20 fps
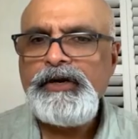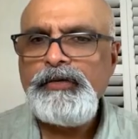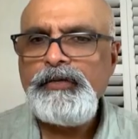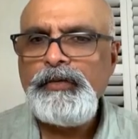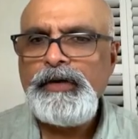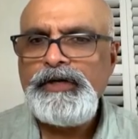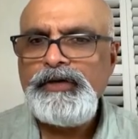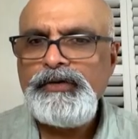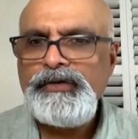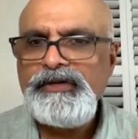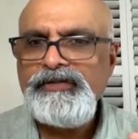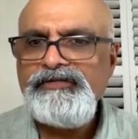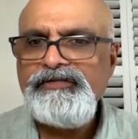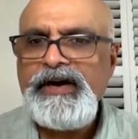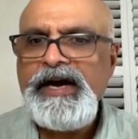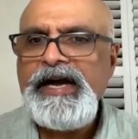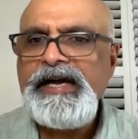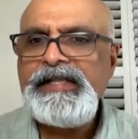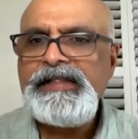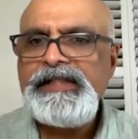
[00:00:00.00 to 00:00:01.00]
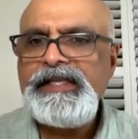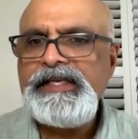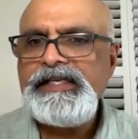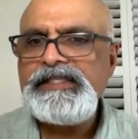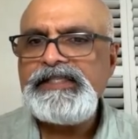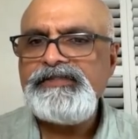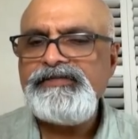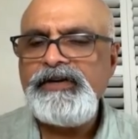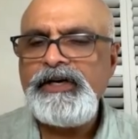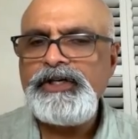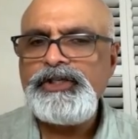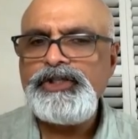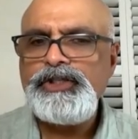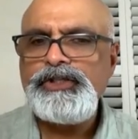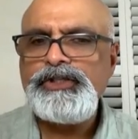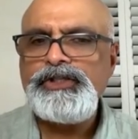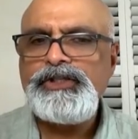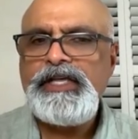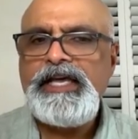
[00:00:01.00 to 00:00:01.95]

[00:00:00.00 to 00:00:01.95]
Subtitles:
when you define these functions,